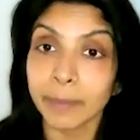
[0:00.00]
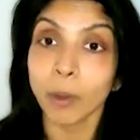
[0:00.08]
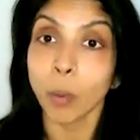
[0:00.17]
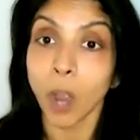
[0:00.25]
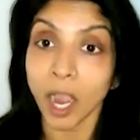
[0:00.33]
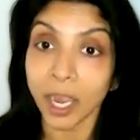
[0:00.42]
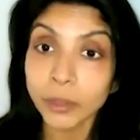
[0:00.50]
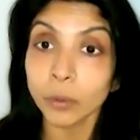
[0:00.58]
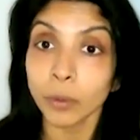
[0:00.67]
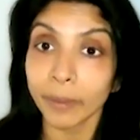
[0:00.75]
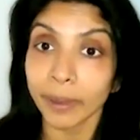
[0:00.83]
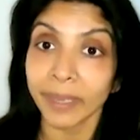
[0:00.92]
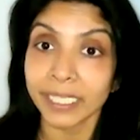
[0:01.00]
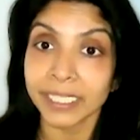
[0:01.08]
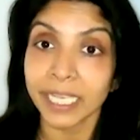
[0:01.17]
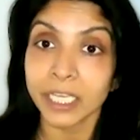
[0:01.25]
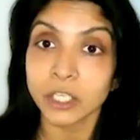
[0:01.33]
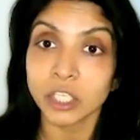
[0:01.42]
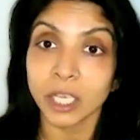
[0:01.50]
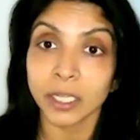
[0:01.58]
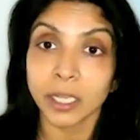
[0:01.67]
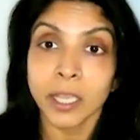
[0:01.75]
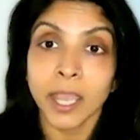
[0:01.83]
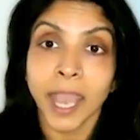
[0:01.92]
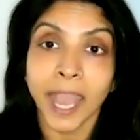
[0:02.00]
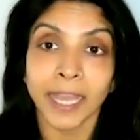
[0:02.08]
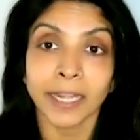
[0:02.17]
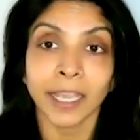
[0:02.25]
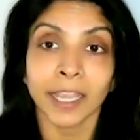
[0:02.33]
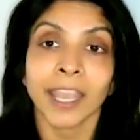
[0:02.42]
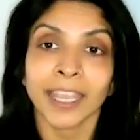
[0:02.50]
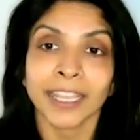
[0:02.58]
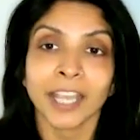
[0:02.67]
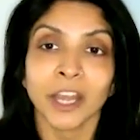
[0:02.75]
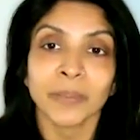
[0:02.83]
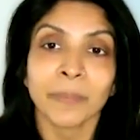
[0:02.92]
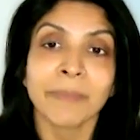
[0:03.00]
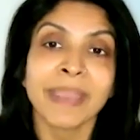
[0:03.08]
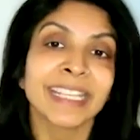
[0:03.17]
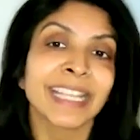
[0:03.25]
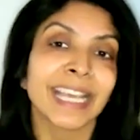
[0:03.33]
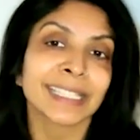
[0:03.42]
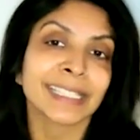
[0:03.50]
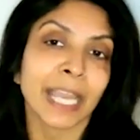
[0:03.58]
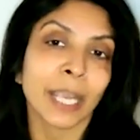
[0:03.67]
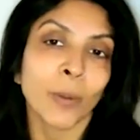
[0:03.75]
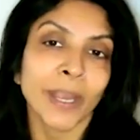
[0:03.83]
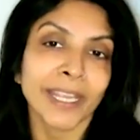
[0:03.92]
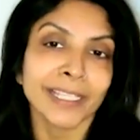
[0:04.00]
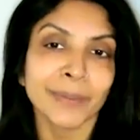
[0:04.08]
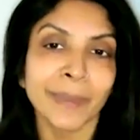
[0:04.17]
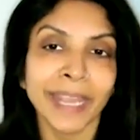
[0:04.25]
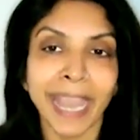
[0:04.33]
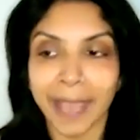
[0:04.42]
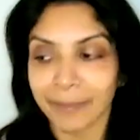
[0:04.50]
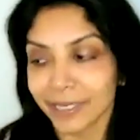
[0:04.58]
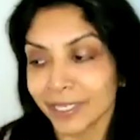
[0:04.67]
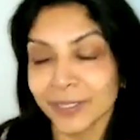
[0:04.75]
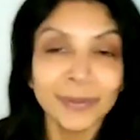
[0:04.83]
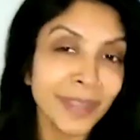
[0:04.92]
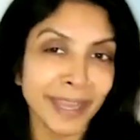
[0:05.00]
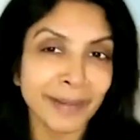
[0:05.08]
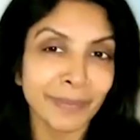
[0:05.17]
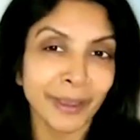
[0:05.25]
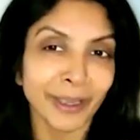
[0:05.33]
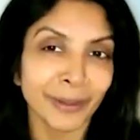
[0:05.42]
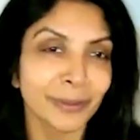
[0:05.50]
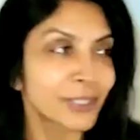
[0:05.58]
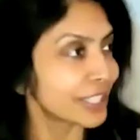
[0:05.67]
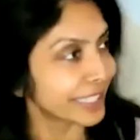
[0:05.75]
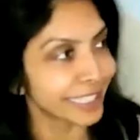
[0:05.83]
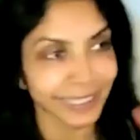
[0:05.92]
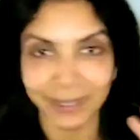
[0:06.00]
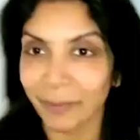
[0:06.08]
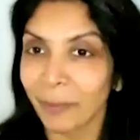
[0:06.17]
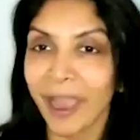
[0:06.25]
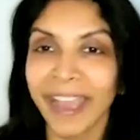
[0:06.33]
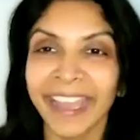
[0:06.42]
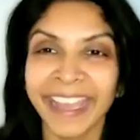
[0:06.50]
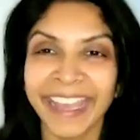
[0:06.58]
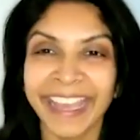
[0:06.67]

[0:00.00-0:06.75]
about what I thought about meditation. And I kind of make that segue into my happiness within book, which is here somewhere.